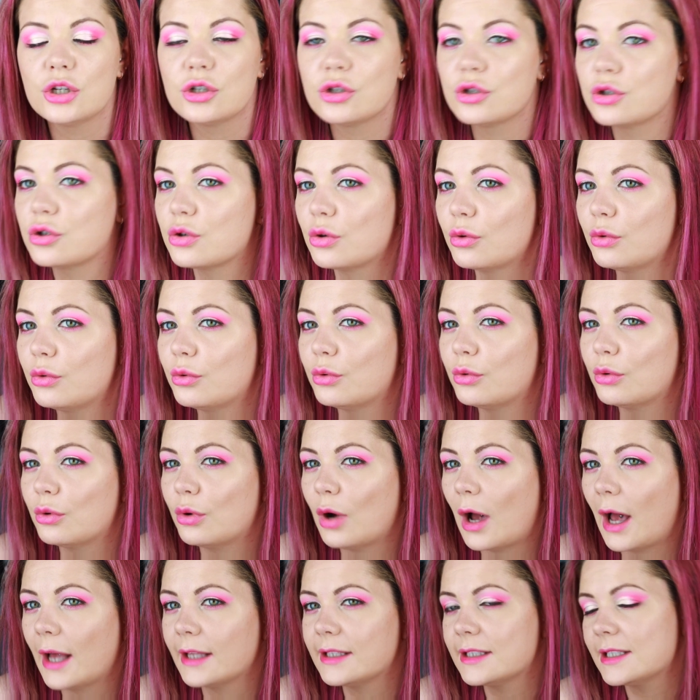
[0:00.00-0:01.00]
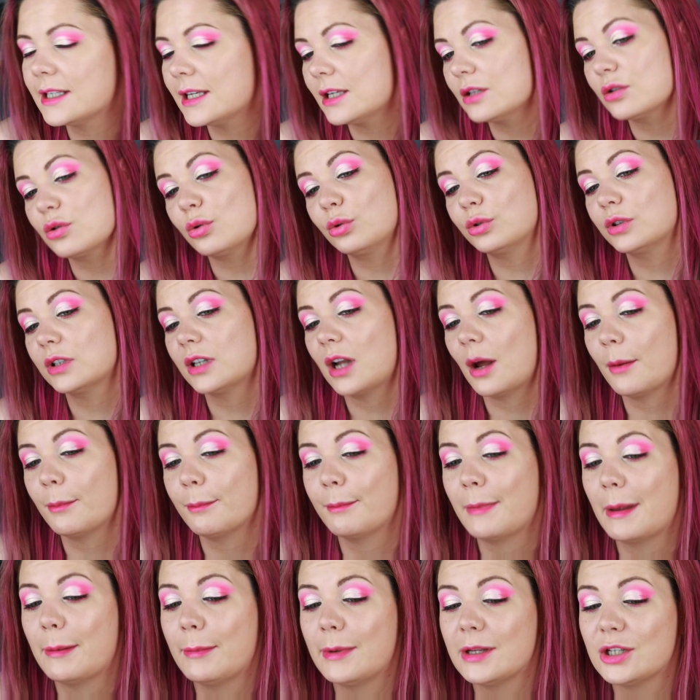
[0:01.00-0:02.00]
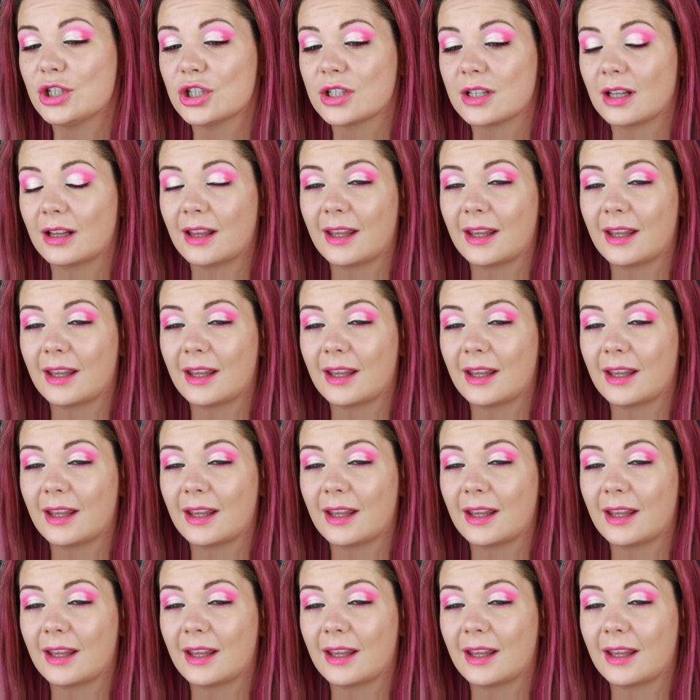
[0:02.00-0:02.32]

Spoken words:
So I'd say it's holding up maybe just